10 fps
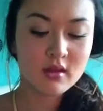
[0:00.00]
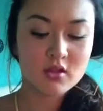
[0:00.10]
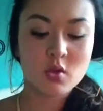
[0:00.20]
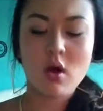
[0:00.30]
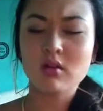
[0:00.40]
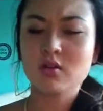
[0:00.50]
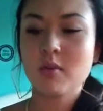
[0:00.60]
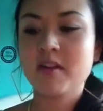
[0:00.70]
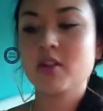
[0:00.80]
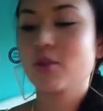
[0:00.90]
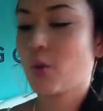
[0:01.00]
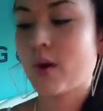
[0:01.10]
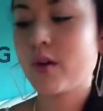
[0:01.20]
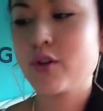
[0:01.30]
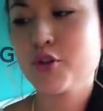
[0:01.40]
So also my
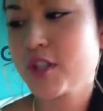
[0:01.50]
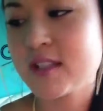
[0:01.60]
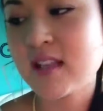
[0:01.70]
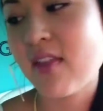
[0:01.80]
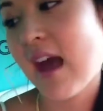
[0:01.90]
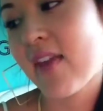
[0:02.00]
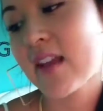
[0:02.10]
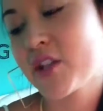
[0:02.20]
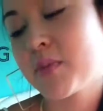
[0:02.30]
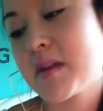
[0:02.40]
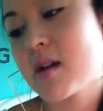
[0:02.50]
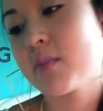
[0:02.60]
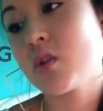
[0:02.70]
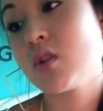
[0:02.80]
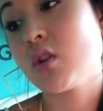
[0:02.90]
tutorial, you should see that. That should be
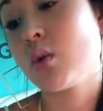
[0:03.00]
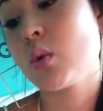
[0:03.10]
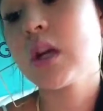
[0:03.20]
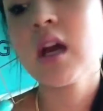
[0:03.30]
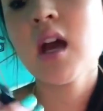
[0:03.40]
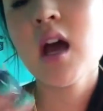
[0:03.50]
up soon.